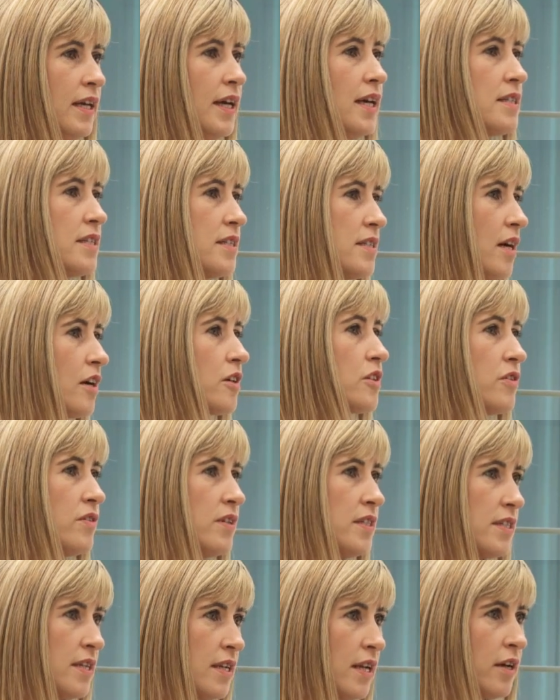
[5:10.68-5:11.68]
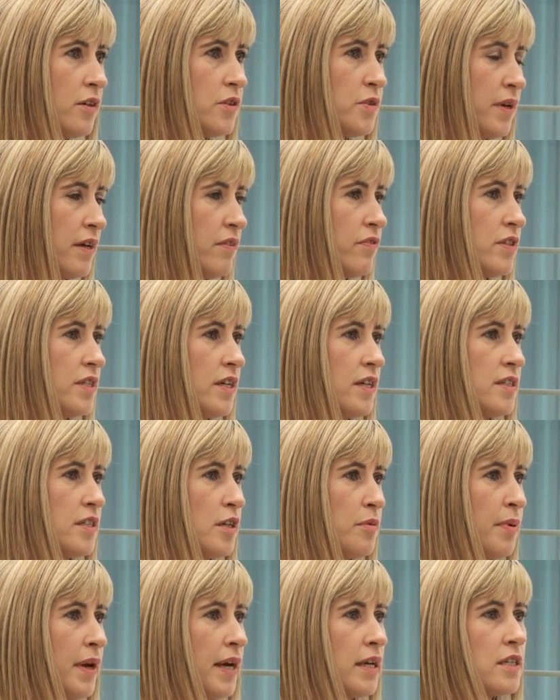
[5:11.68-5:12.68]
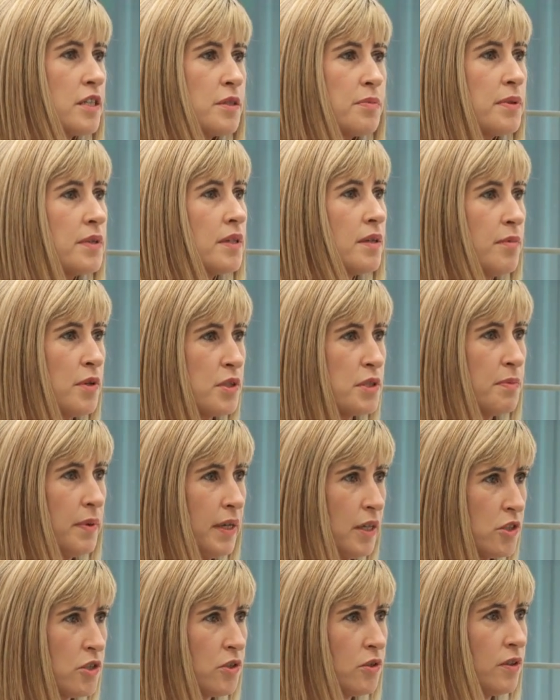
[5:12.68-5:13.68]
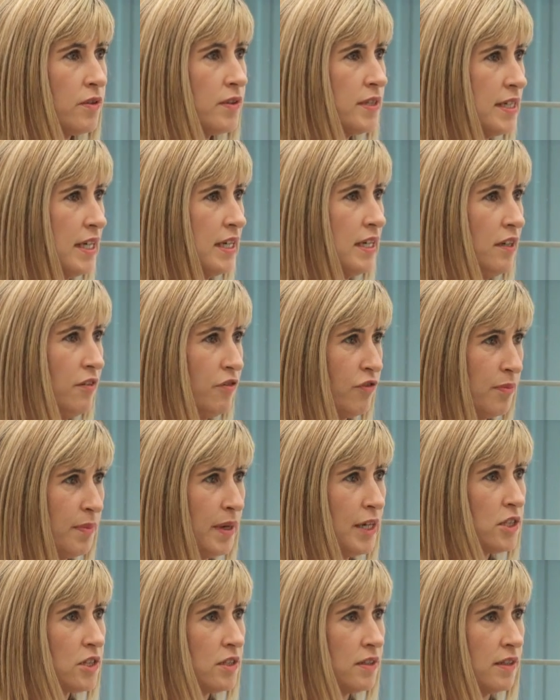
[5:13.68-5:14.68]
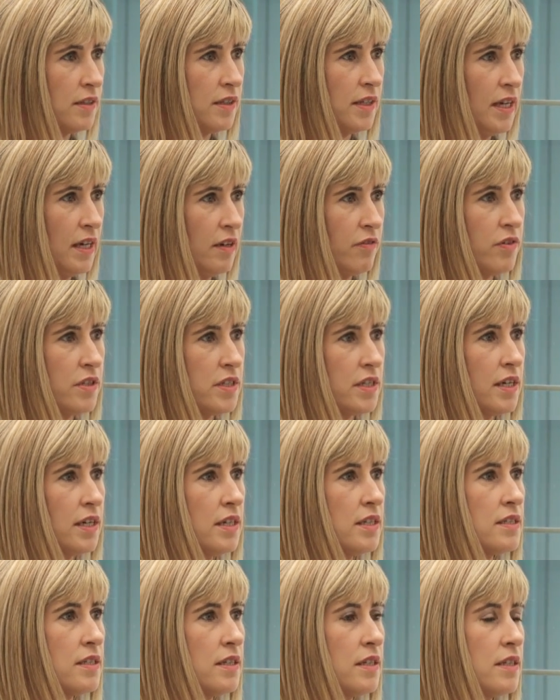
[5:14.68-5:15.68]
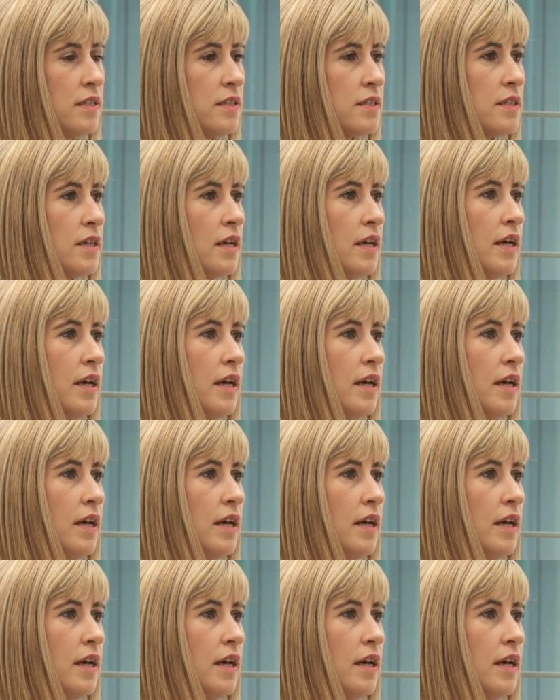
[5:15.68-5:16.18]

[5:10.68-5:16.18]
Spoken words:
Yes, a doctor is allowed to advertise their practice, but they must make sure that any information that they advertise is